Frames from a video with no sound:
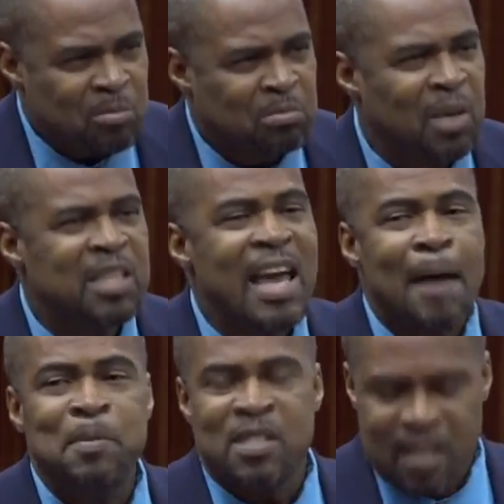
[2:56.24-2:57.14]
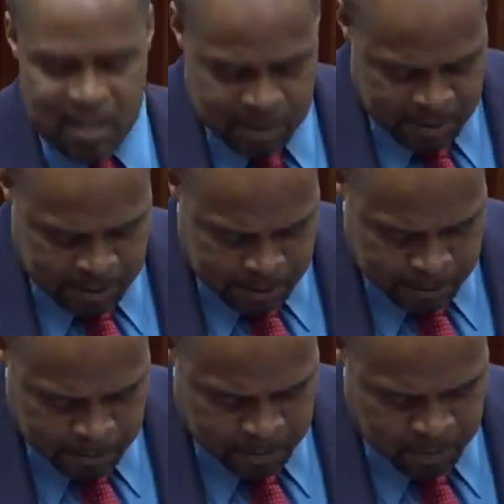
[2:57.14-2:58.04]
But the absence
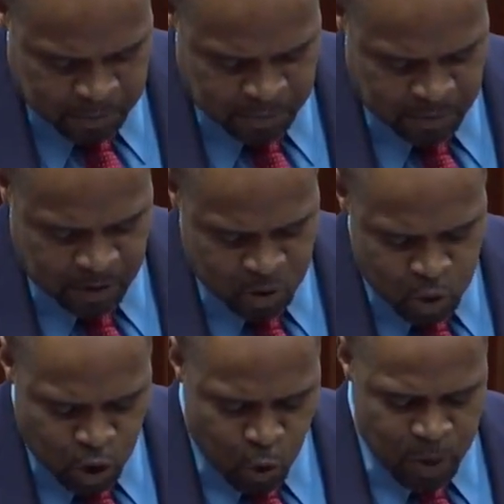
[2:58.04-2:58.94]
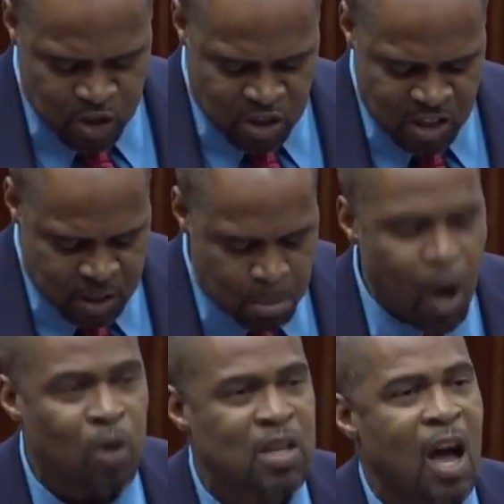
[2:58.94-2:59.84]
to the questions
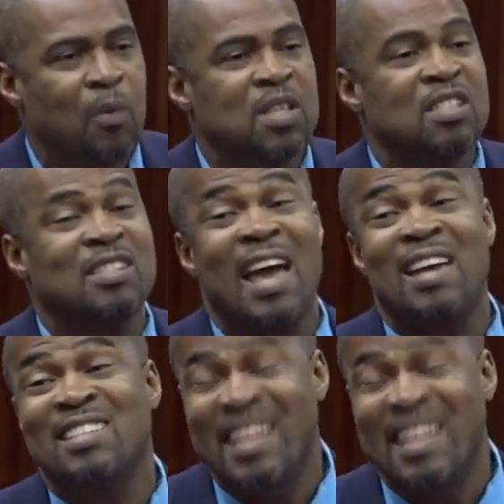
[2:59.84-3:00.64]
about our desired